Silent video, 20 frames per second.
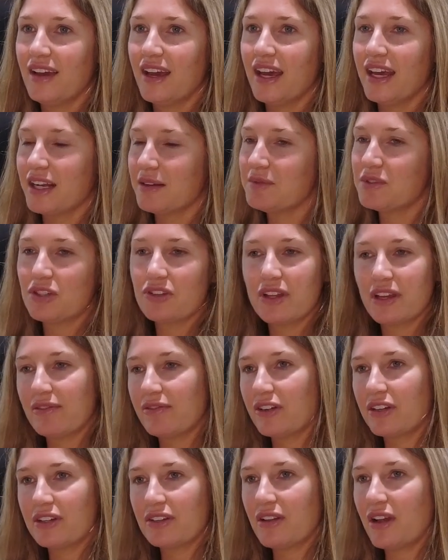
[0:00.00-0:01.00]
And I'm sure they've
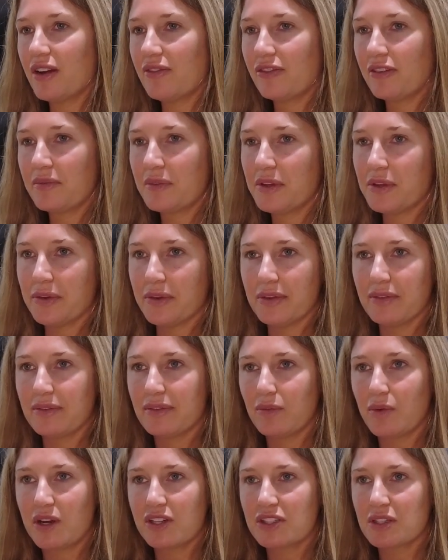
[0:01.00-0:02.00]
learned a lot from you
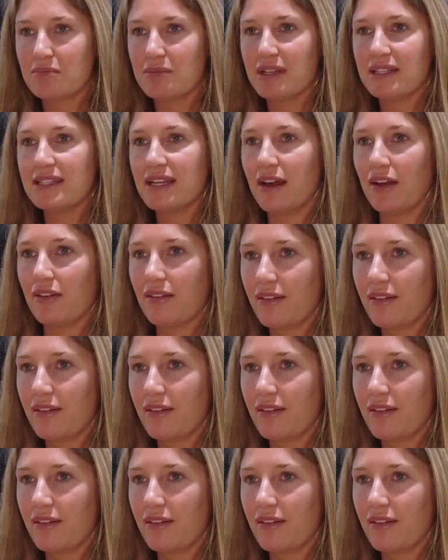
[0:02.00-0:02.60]
in Washington Midtown.